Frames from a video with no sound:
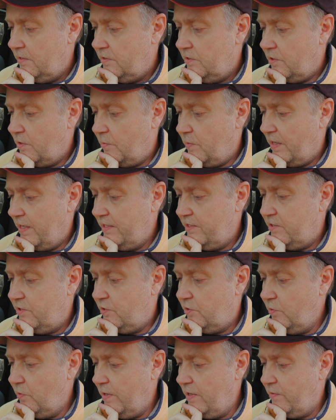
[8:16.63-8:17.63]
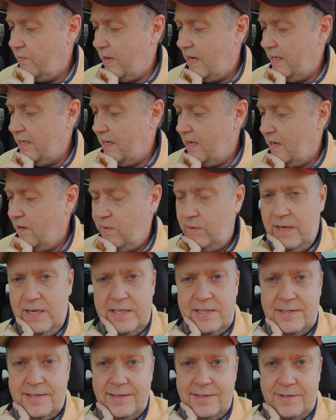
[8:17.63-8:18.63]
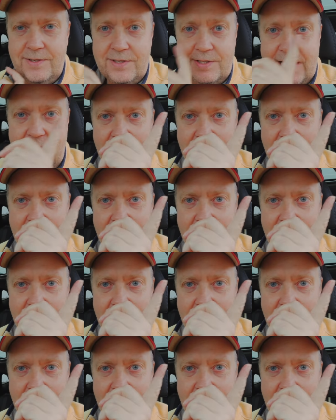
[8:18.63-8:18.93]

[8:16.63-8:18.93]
So what it's doing right now, it's uh, just